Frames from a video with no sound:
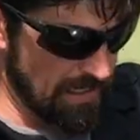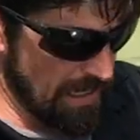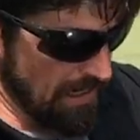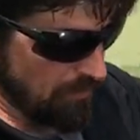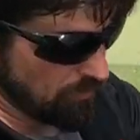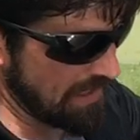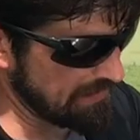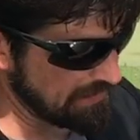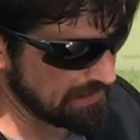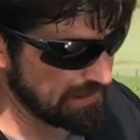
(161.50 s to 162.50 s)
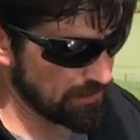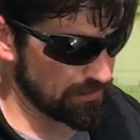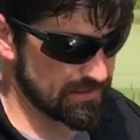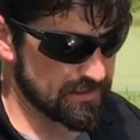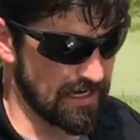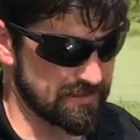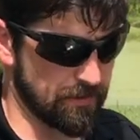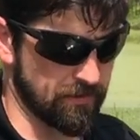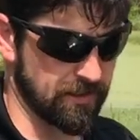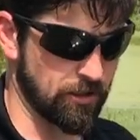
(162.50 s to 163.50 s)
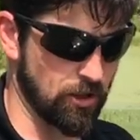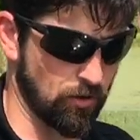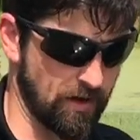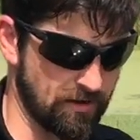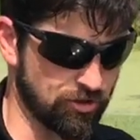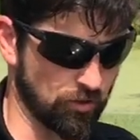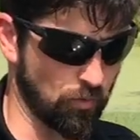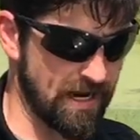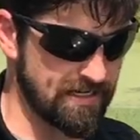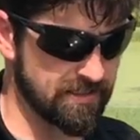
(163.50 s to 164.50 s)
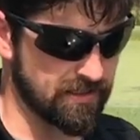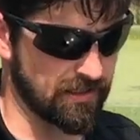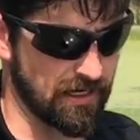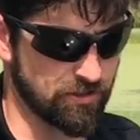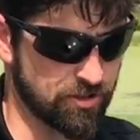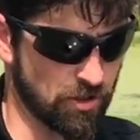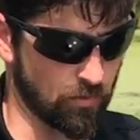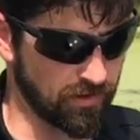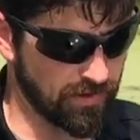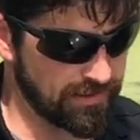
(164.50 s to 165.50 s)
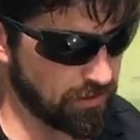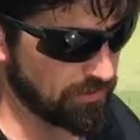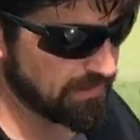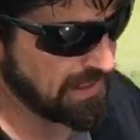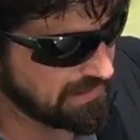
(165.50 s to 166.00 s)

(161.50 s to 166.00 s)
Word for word: Uh, right in here, it's got something that can go around your waist and I just don't want to let all the